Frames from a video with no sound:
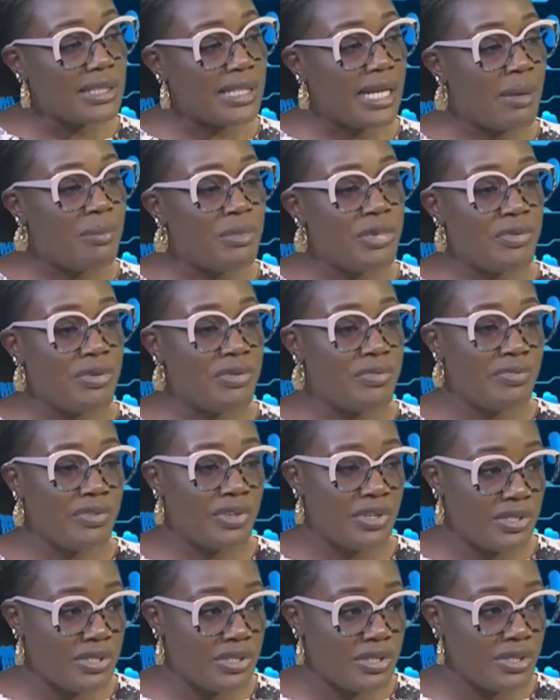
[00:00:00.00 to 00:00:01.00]
can be
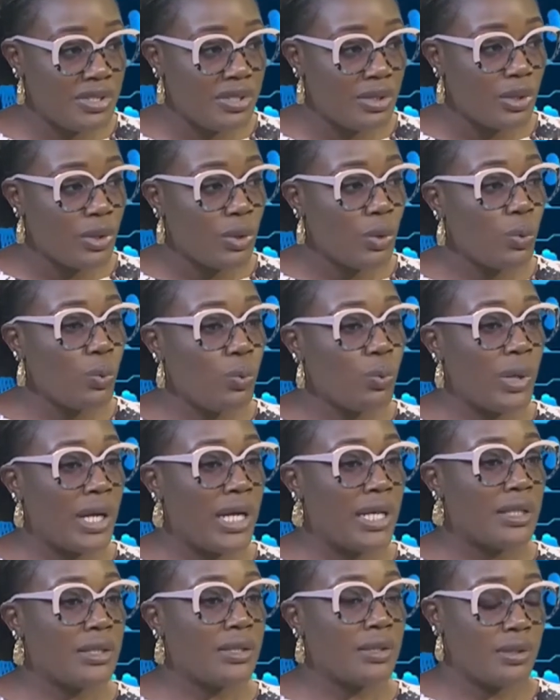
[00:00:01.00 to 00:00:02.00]
reversed
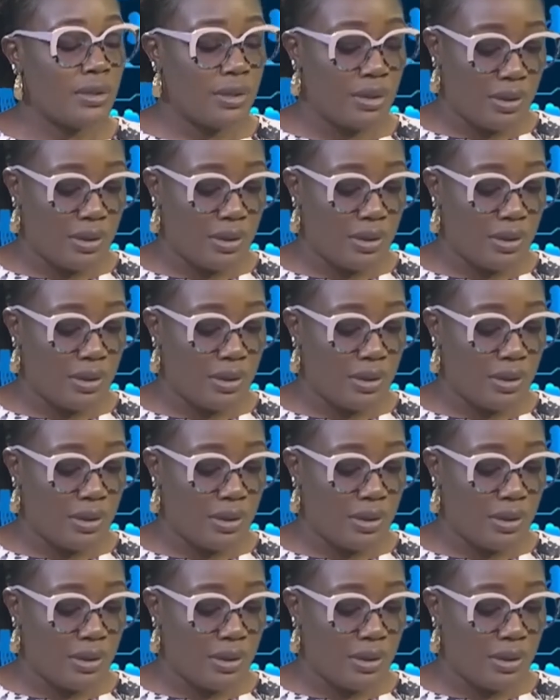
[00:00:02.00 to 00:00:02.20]
when